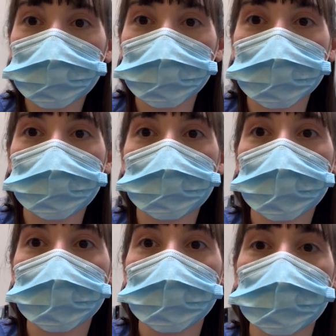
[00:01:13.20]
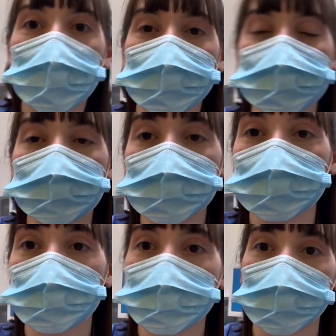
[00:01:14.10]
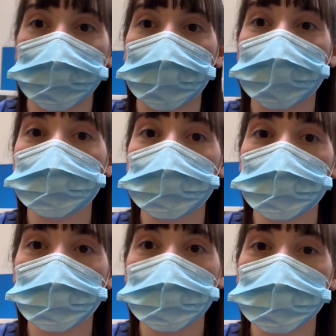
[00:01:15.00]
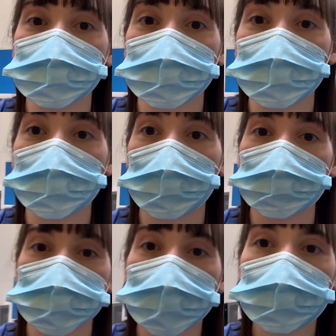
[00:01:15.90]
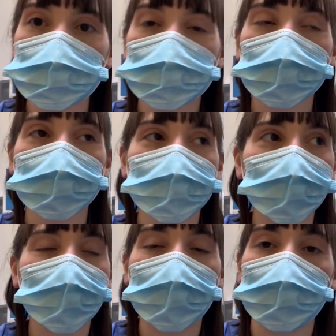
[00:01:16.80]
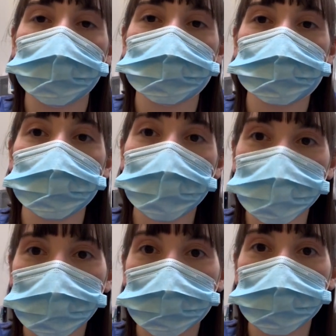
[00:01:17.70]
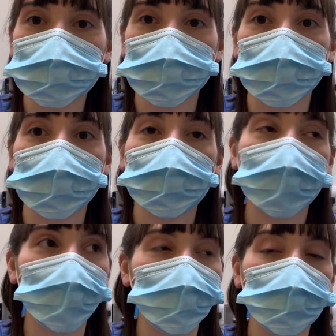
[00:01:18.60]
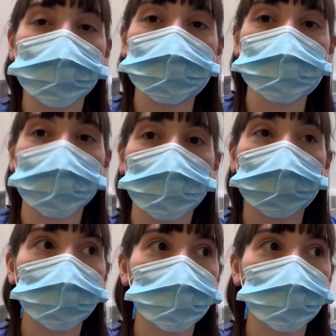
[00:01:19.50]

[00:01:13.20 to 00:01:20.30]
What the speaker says: with everyone and what needs to be done overnight and people we need to keep a close eye on. So we've had that meeting now, and then we've just done a quick